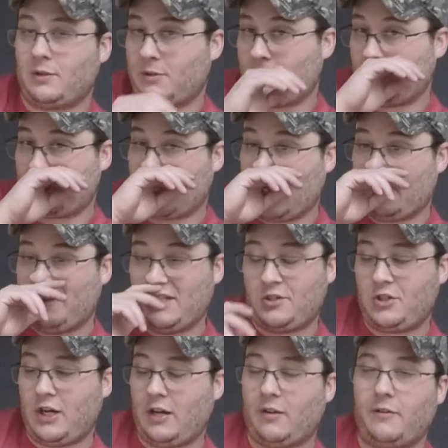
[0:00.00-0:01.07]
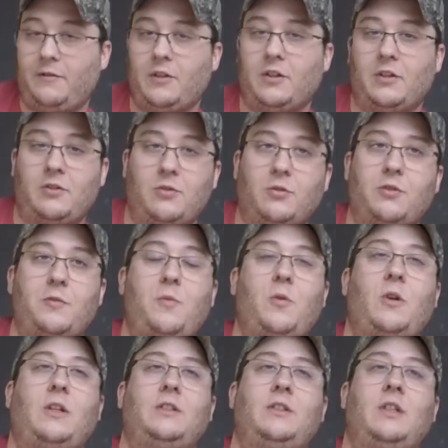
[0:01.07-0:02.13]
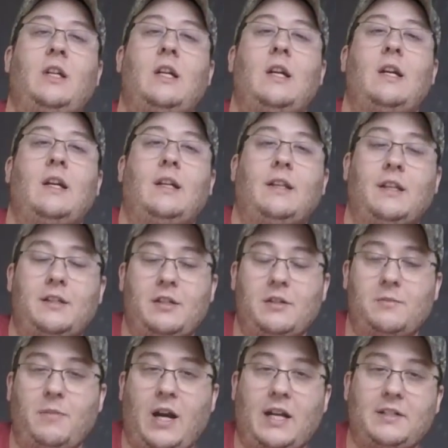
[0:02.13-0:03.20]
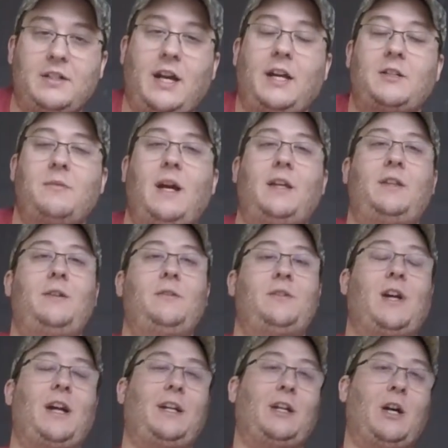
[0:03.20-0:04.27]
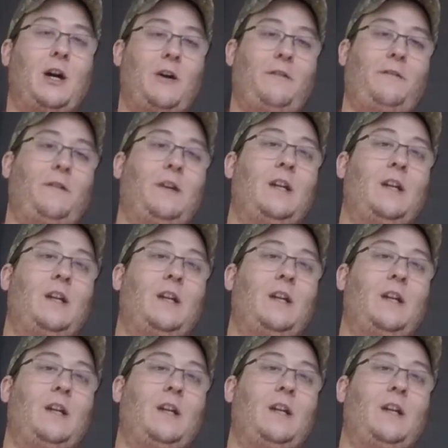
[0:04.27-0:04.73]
Subscribe to his channel if you're into dual sports. This is Brass Tacks Matthew signing off.